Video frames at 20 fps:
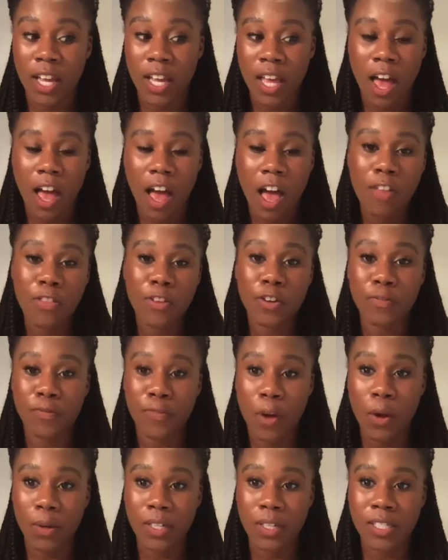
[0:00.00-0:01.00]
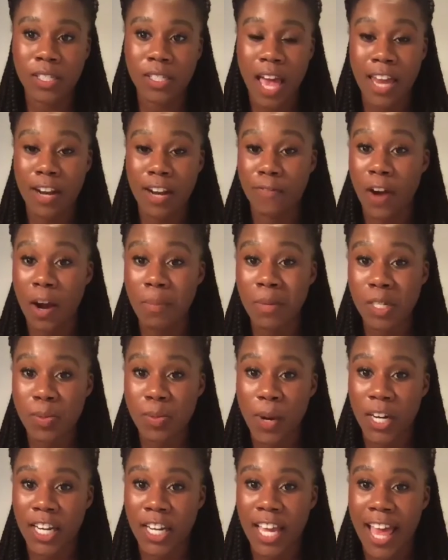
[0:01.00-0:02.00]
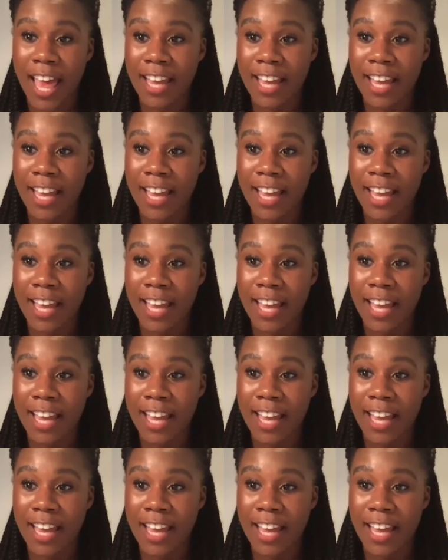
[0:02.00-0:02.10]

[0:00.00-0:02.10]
other folks at a farmer's market,